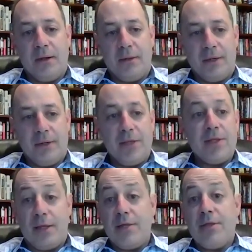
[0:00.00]

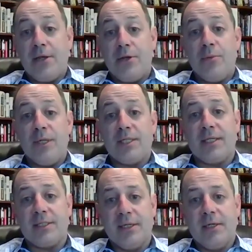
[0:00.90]
in that new
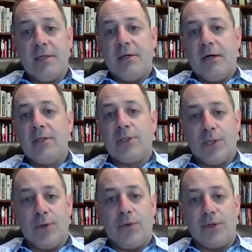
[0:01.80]
business
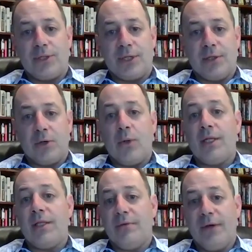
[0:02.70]
until there's a
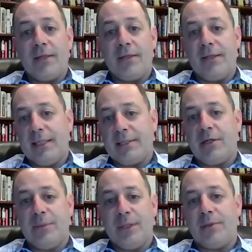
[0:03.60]
liquidity event, and that's going
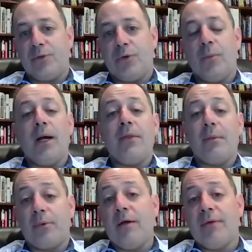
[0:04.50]
to be controlled by the
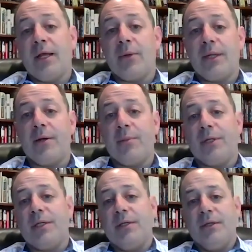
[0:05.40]
private equity
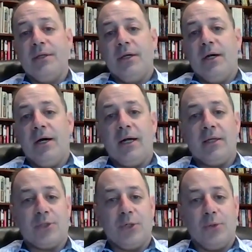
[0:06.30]
company.
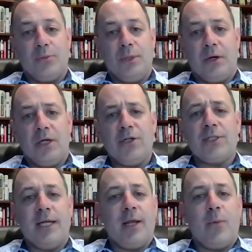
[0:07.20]
So
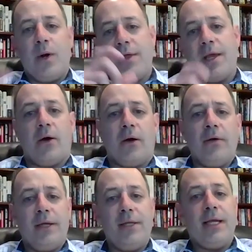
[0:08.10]
understanding where they
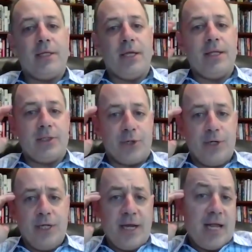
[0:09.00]
are in that
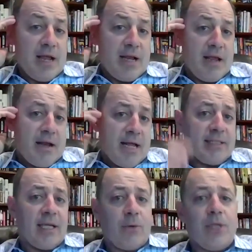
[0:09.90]
journey, and
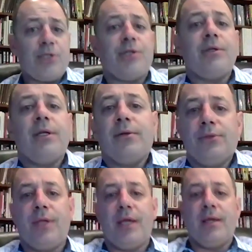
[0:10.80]
ask that question.
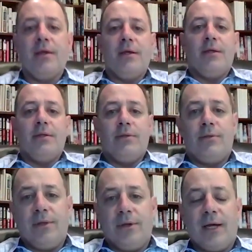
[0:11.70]

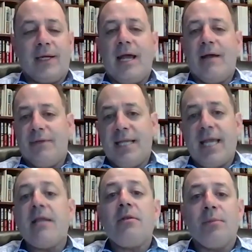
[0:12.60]
They're not going to have a
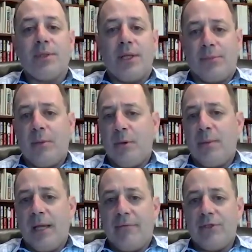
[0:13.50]
date, but they'll
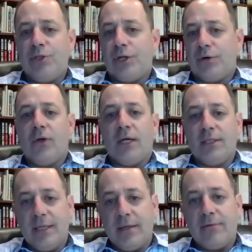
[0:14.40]
probably have a general
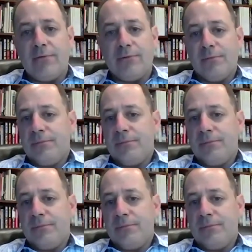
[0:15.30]
idea of,